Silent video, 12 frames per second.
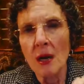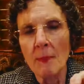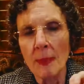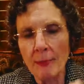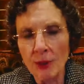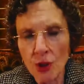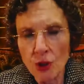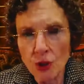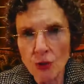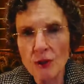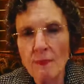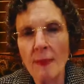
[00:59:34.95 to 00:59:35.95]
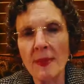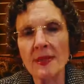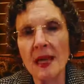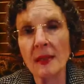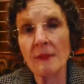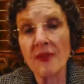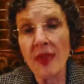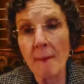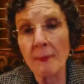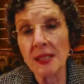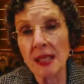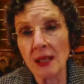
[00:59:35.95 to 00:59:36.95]
but I'm going to choose abemaciclib for that
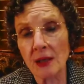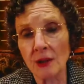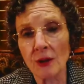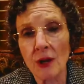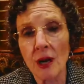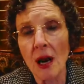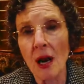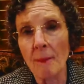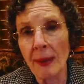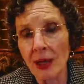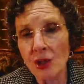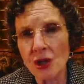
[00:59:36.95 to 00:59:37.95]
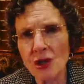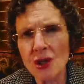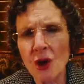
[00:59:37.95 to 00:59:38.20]
particular uh, patient.